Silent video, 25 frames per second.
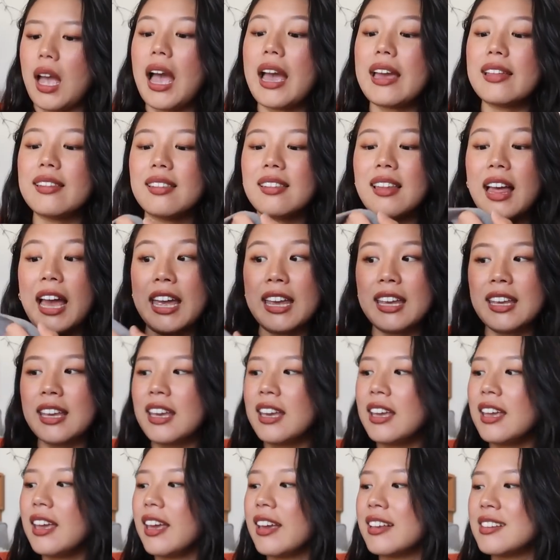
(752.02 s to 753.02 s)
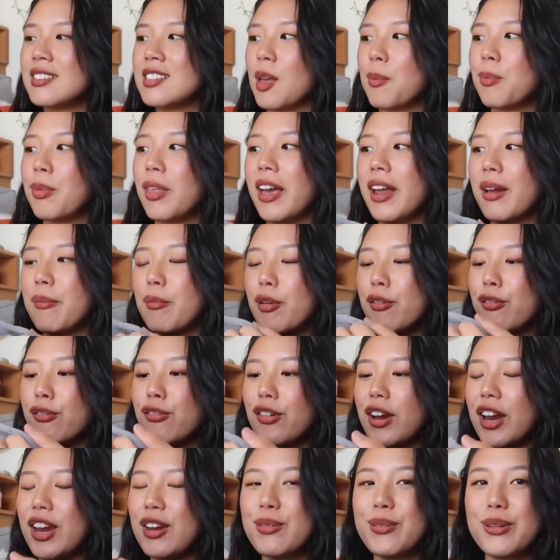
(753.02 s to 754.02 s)
I like it, except that I'm
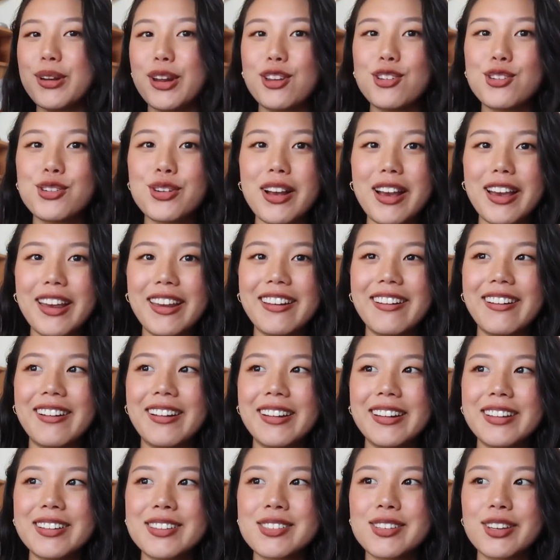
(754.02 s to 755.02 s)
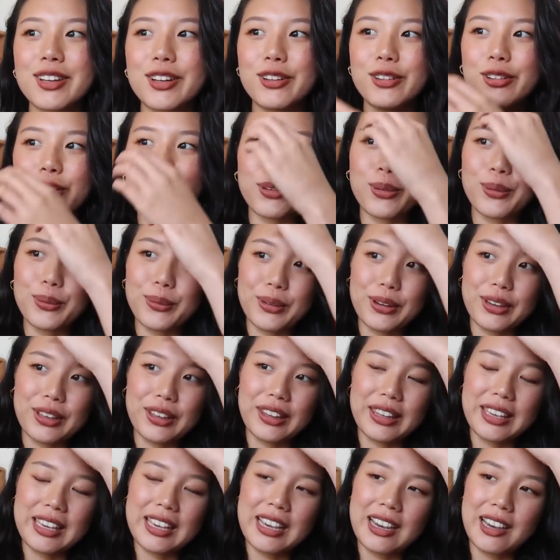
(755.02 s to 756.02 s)
afraid when I try it on, it's gonna look
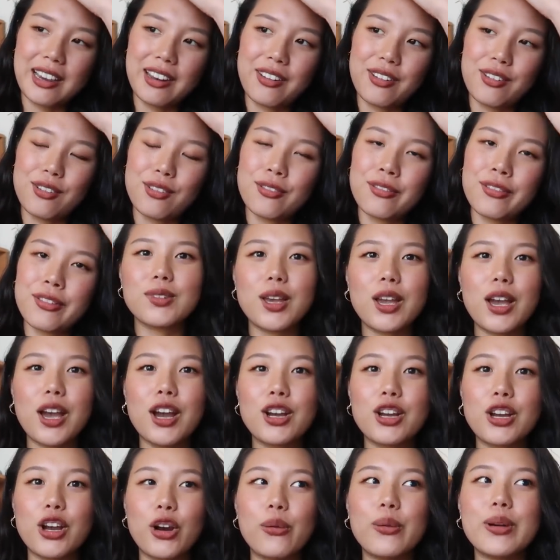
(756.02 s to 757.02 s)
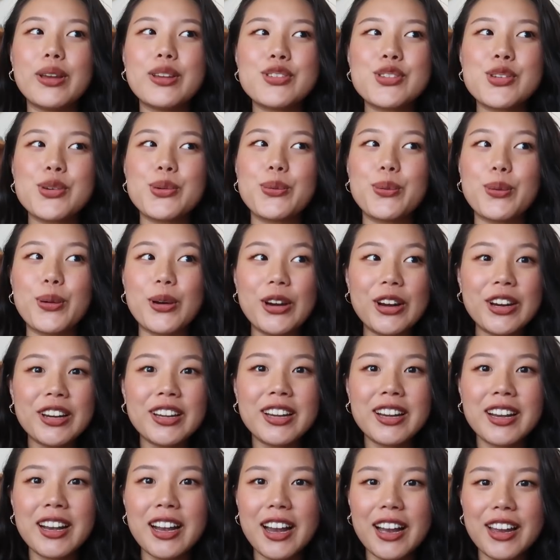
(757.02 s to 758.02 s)
really kind of a going to
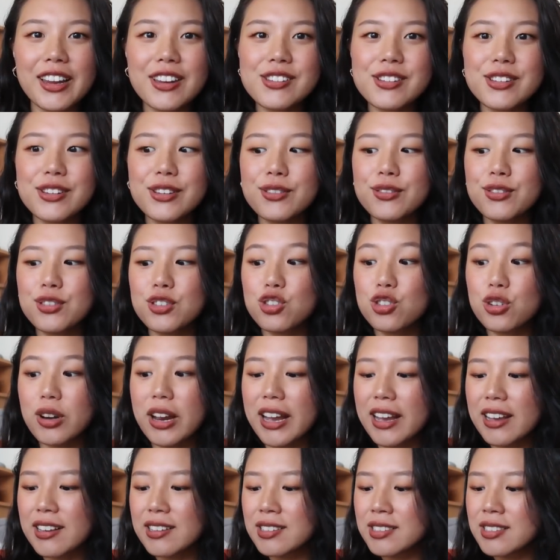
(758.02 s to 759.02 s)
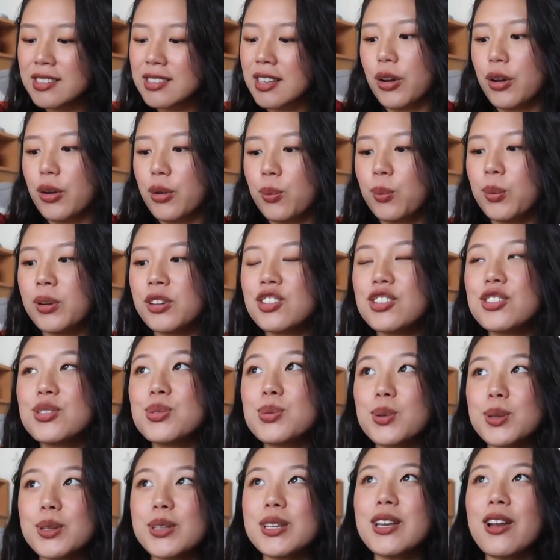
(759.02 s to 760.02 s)
work kind of dress, which
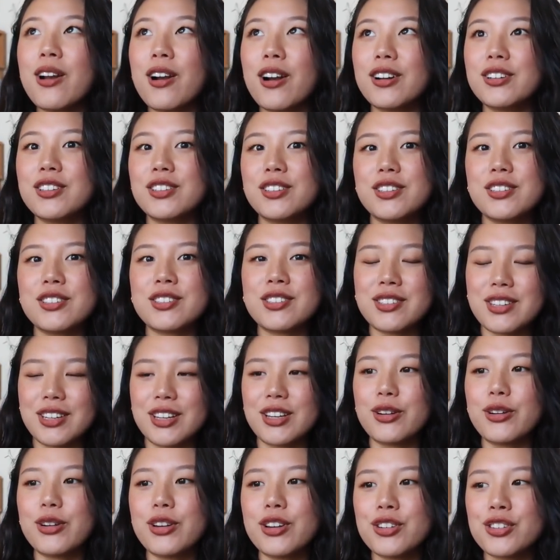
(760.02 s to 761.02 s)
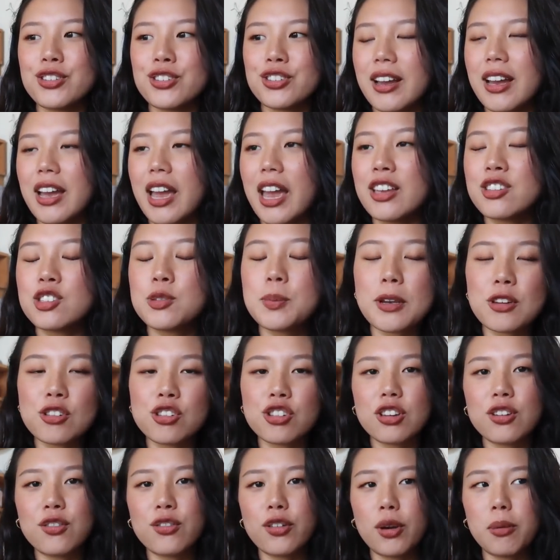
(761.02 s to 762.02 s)
is really hard to distinguish,
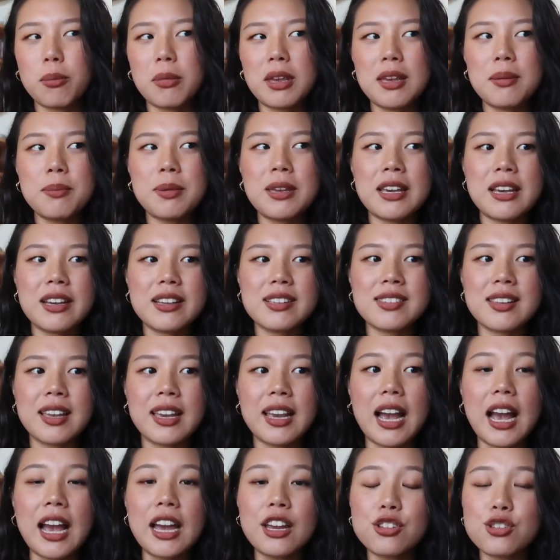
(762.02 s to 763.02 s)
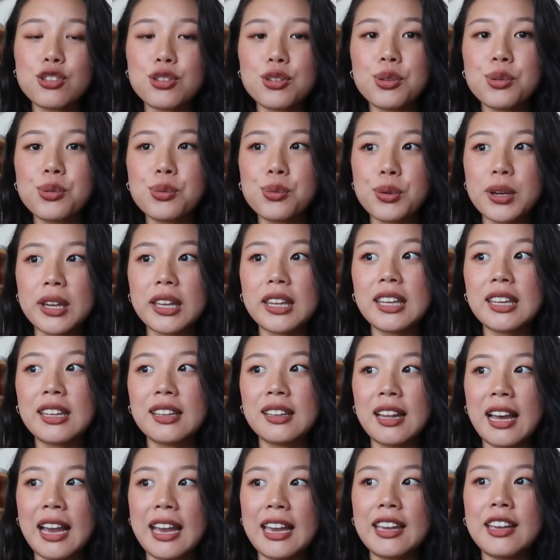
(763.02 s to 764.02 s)
especially for me because like I do
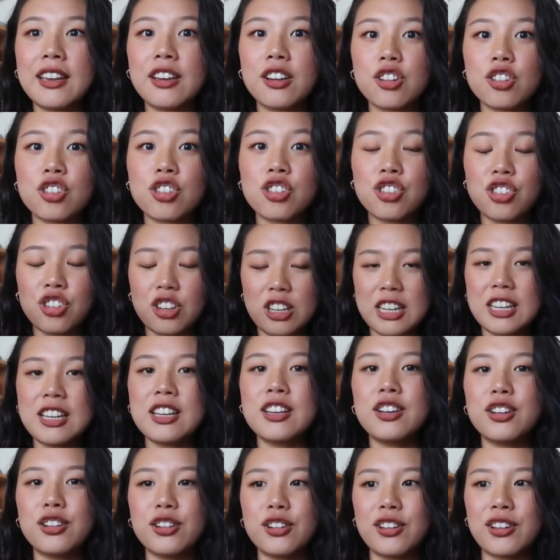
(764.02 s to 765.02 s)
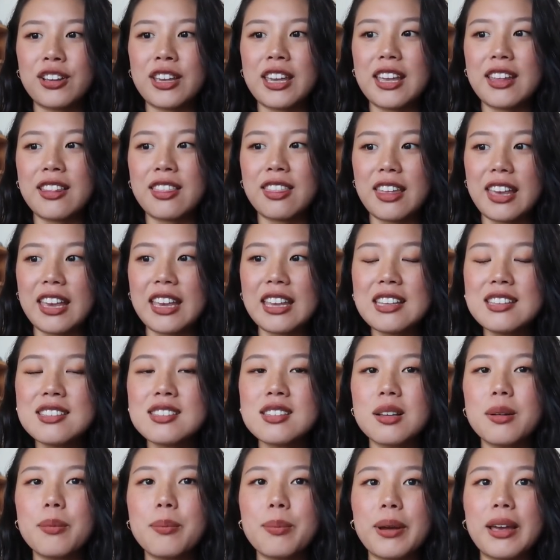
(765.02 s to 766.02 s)
really like chic looking
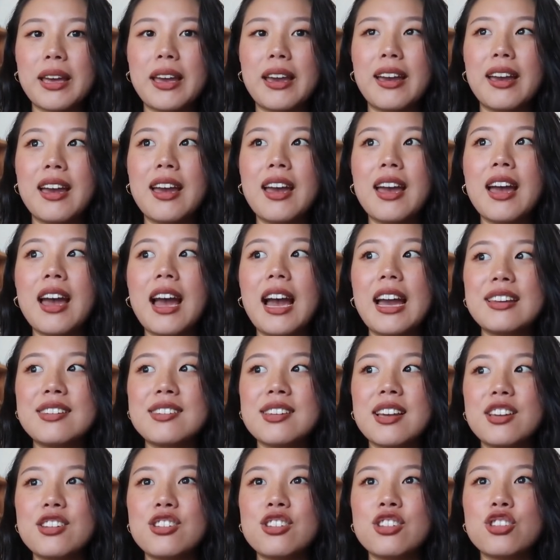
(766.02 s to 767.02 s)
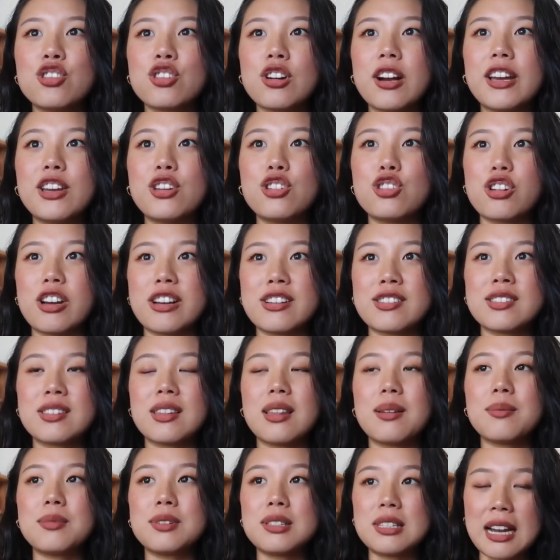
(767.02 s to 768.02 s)
things, but I tend to try and dress
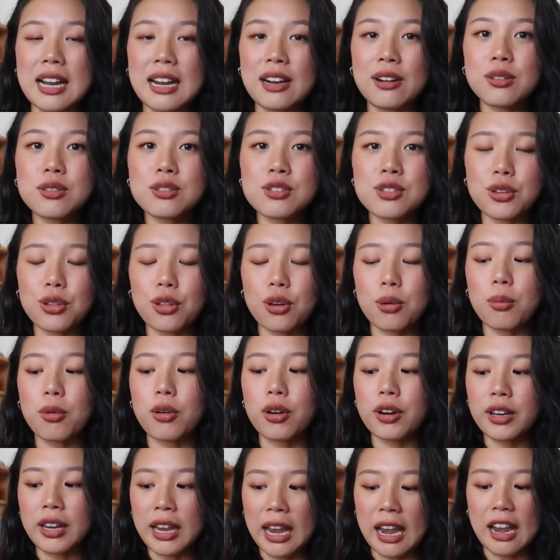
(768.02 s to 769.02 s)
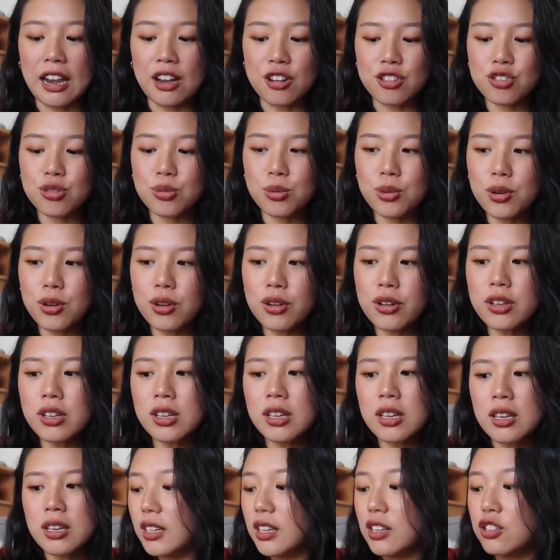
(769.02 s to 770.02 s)
them down so they're more
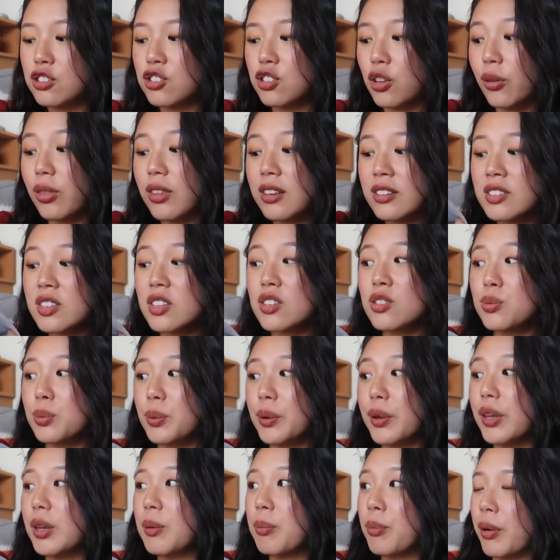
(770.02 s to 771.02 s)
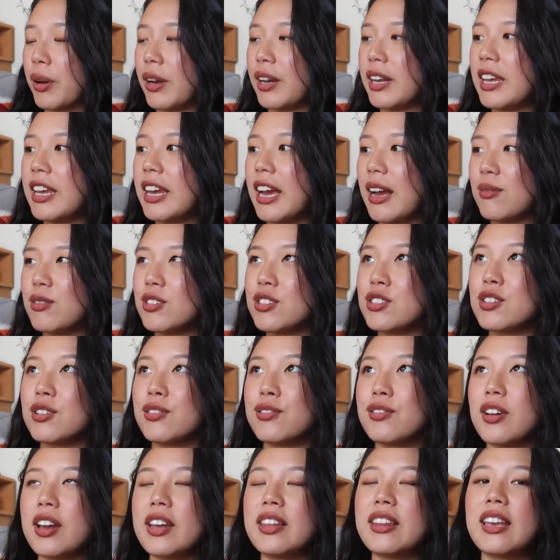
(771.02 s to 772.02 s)
casual. So this is really pretty. I'm just
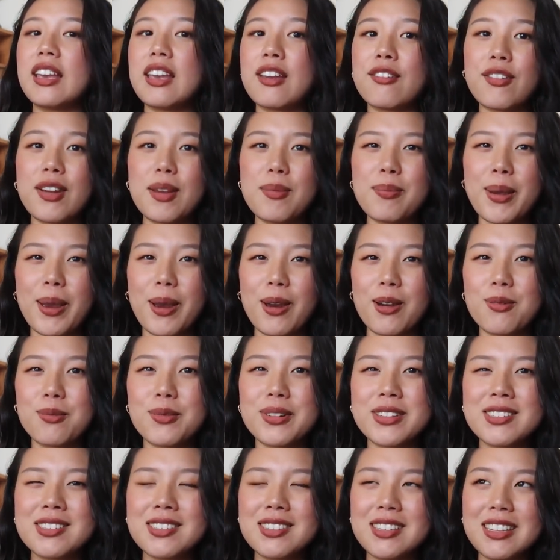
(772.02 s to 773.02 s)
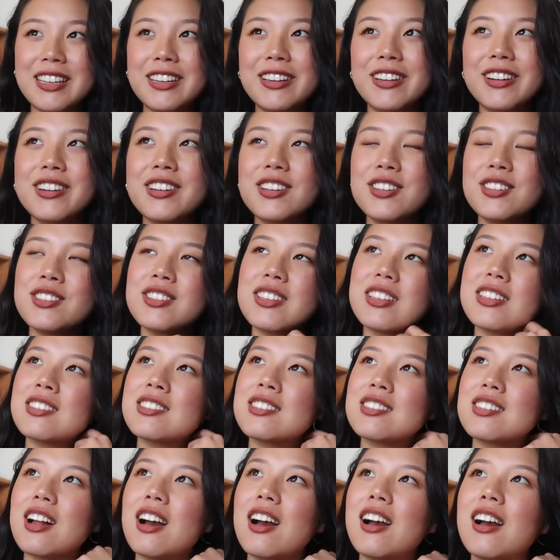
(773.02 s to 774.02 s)
afraid like if I pair them with sneakers,
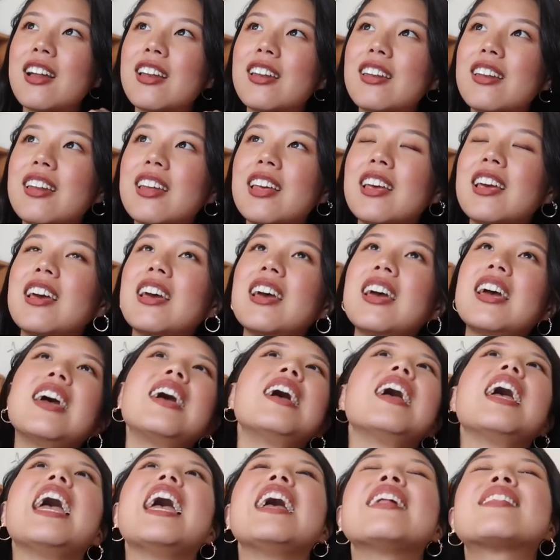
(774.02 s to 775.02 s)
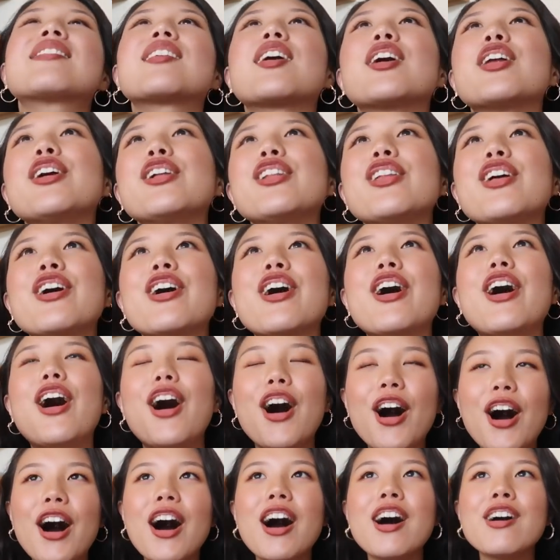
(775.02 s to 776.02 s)
it's not, it's gonna look
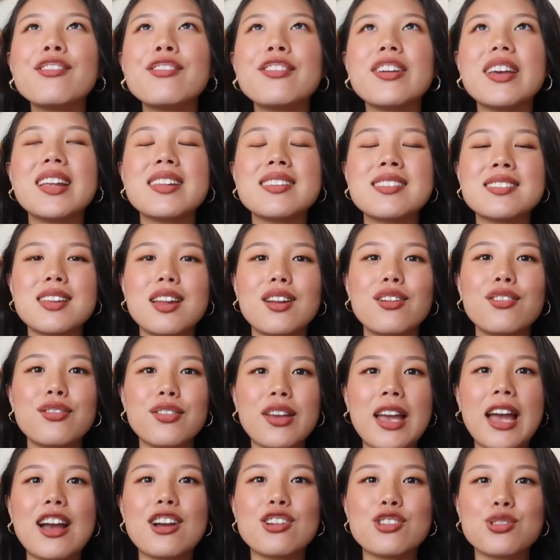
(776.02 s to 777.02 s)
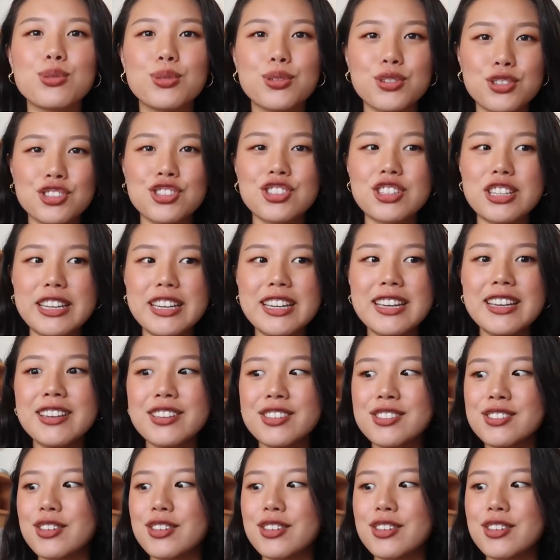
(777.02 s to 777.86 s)
off instead of casual chic.